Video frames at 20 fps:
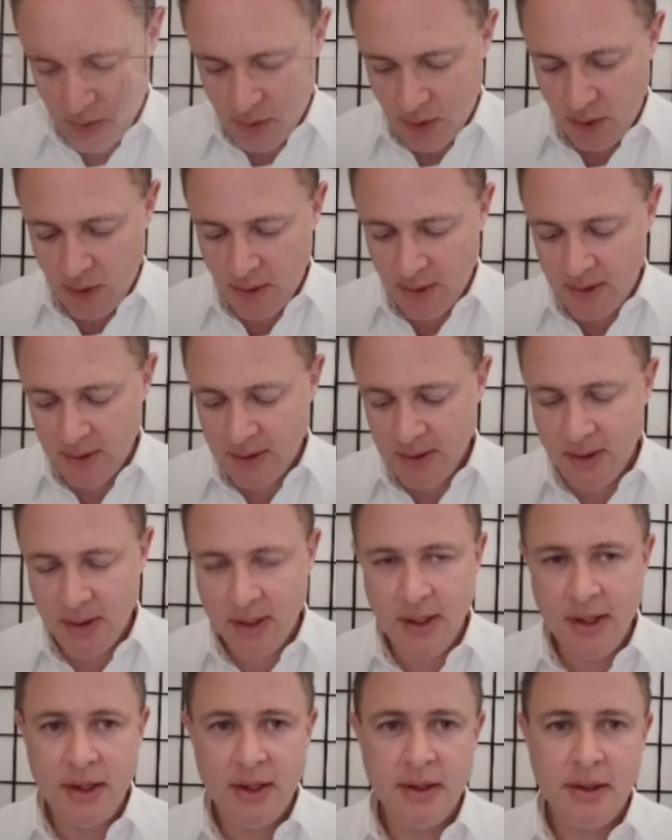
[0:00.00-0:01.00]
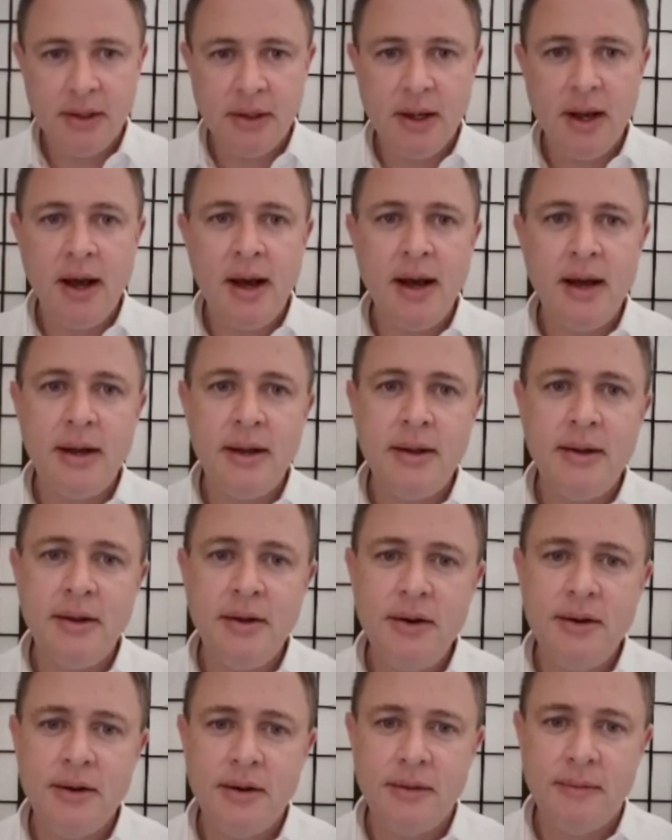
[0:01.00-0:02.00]
Call it God,
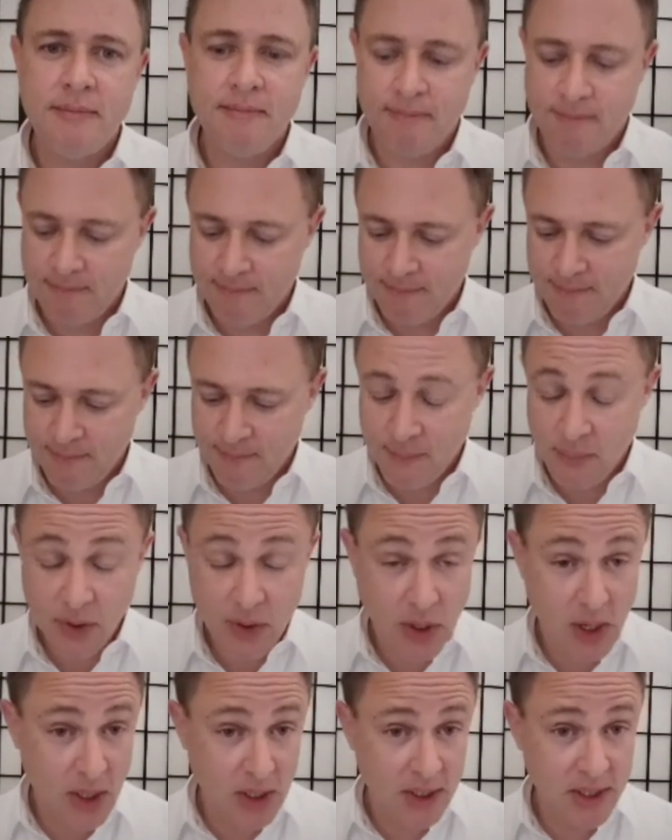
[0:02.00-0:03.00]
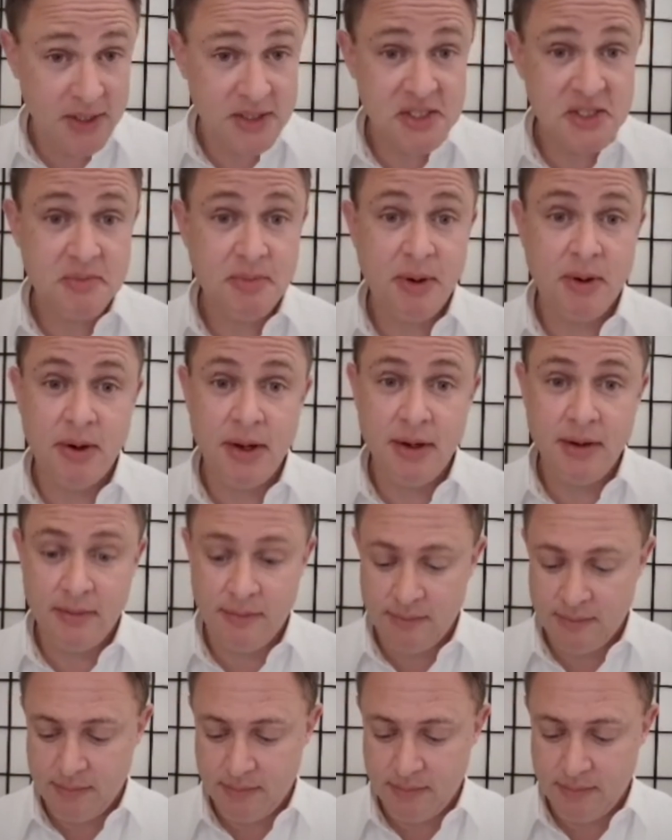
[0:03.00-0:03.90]
call it Spirit,